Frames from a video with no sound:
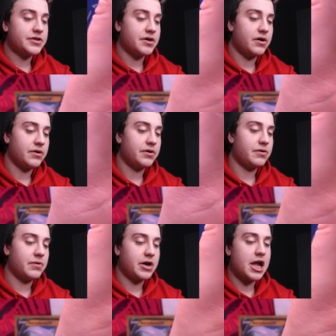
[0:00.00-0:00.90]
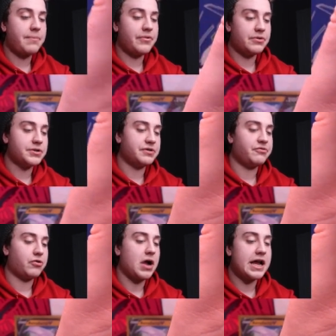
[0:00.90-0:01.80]
So there were a couple, there was a
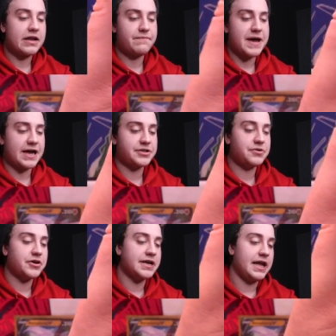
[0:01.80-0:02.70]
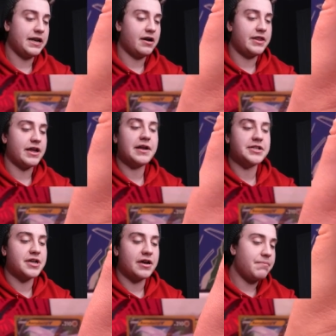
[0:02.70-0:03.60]
variety of packs you could get in here. I think I
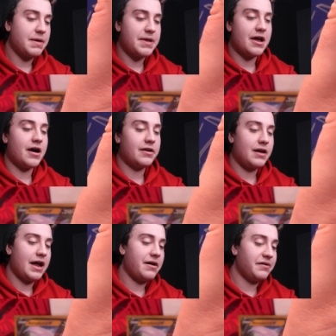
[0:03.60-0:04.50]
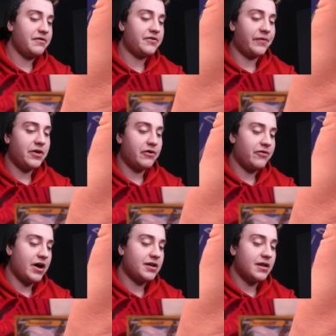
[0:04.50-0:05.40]
just got maybe, un, I don't even know
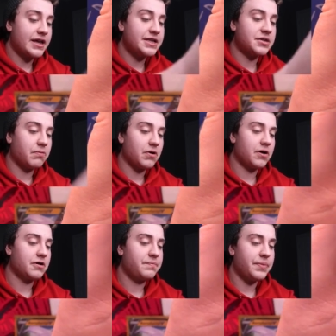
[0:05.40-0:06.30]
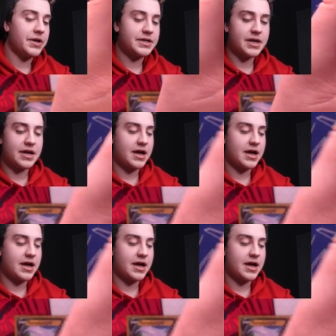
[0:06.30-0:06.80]
if unlucky is the word, but uh,